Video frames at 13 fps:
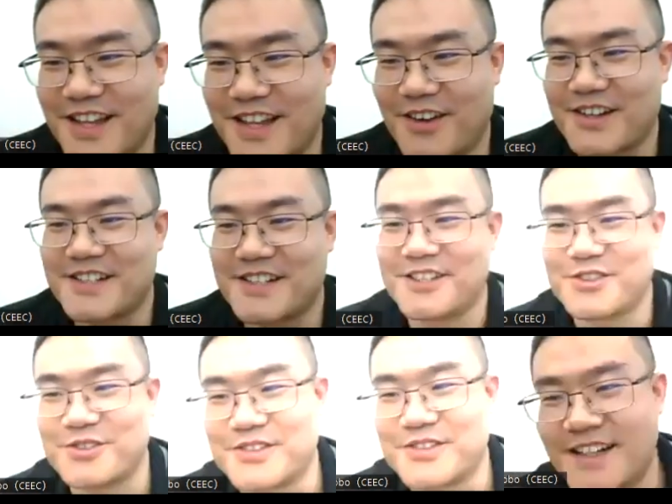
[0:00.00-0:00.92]
directly
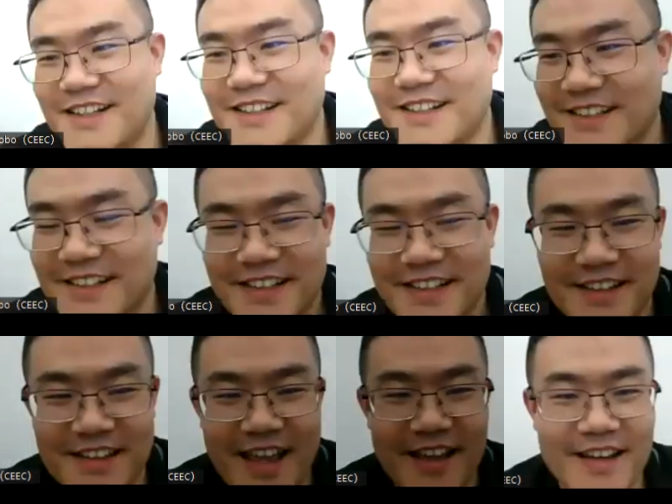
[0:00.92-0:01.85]
to the
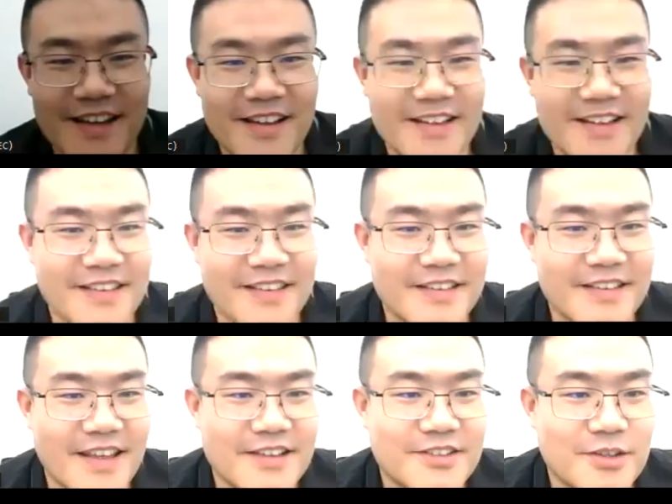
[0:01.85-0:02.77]

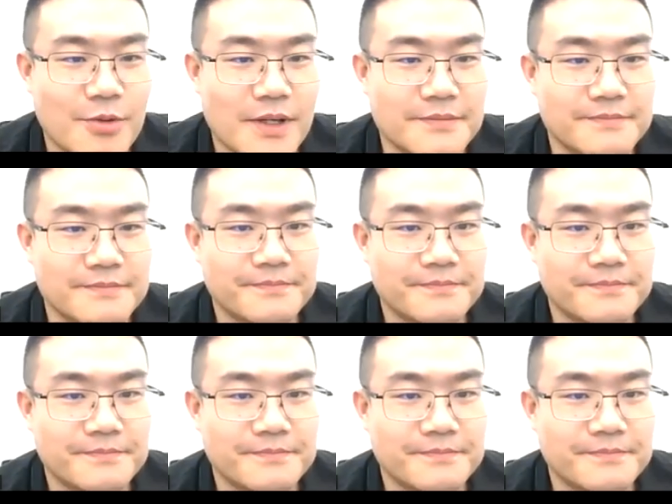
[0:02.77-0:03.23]
next one.